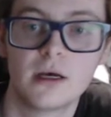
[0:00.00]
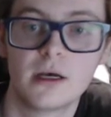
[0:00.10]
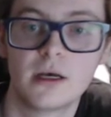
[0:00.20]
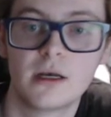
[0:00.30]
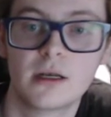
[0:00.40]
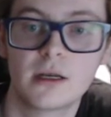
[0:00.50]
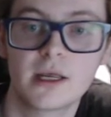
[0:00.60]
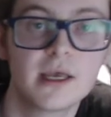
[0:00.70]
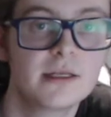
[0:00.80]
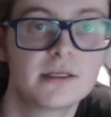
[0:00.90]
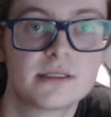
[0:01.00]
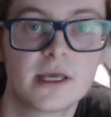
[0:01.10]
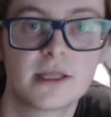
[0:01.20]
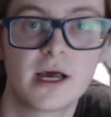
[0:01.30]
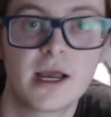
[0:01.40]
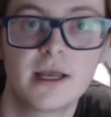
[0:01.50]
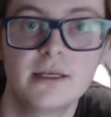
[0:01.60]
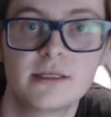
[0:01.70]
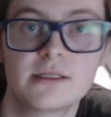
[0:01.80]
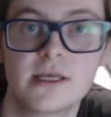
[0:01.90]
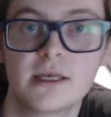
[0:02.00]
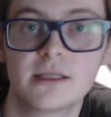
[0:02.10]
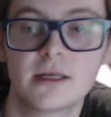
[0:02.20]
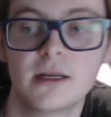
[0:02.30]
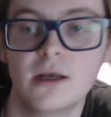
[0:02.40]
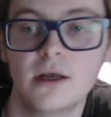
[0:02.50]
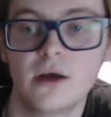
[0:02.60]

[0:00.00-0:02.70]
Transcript: And I hate to say that. I hate to say that,